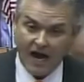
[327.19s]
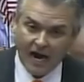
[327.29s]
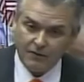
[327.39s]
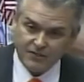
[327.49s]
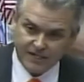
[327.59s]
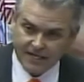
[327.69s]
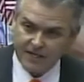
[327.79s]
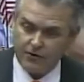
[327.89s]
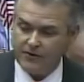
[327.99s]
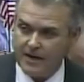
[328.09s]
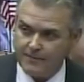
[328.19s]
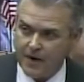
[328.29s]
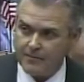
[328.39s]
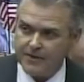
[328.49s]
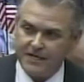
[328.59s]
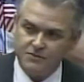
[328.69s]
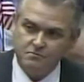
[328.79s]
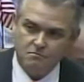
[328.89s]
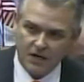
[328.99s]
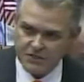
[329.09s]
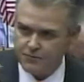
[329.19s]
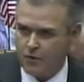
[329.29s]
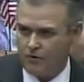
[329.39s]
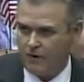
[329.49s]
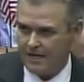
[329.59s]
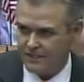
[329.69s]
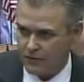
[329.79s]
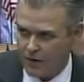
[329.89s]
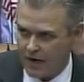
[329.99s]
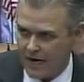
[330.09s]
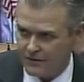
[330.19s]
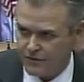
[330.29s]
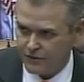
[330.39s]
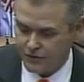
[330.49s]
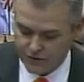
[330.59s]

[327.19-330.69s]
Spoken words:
I would say the owner of that property has much more right to warehouse those